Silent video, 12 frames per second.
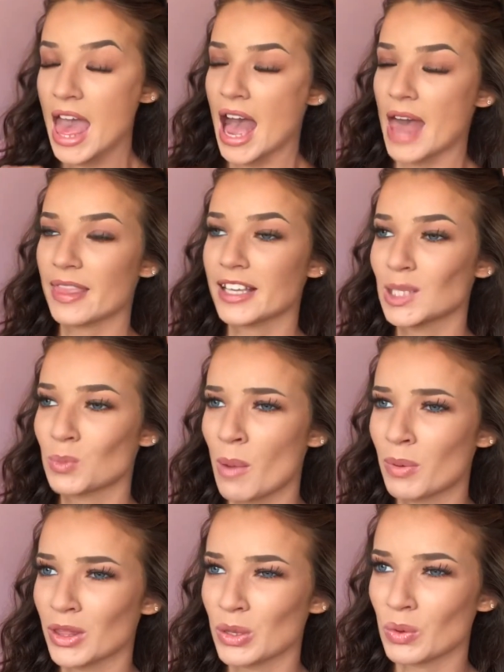And this is
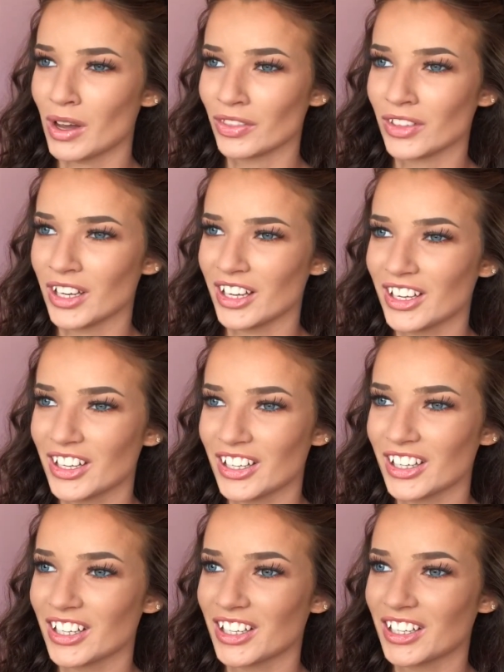probably the one that
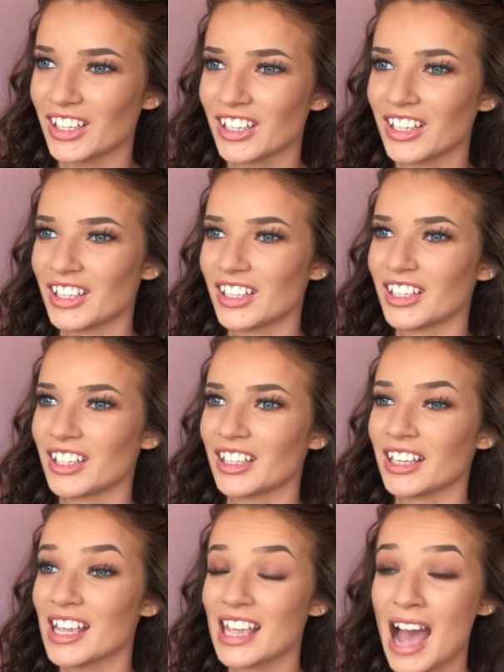
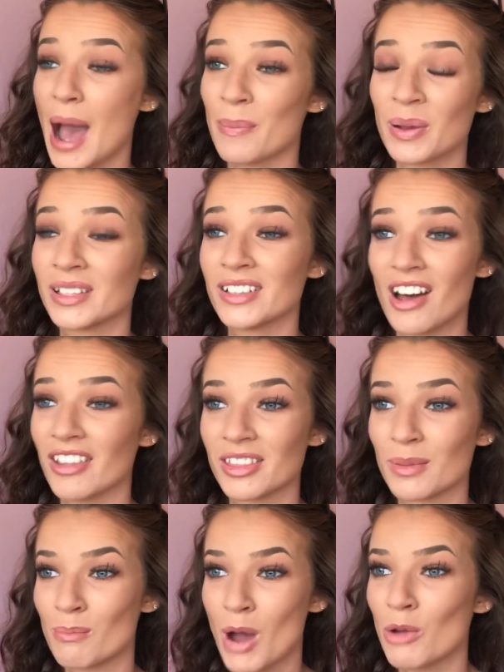it happens on the
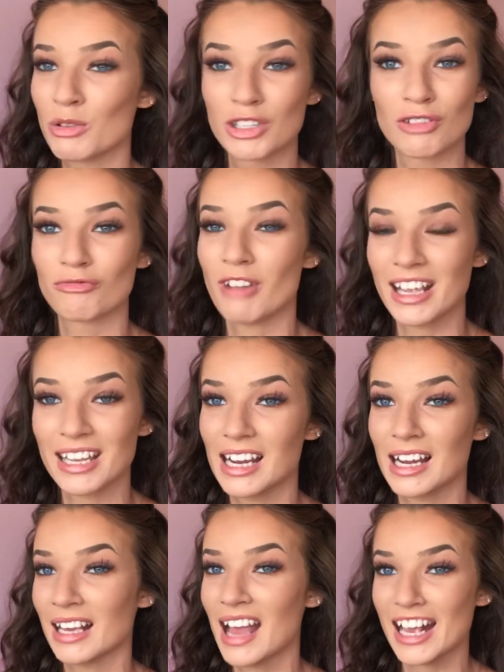most
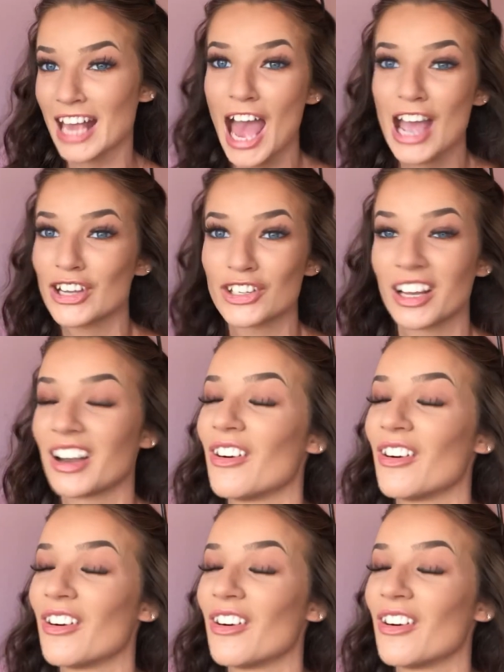regular occasion,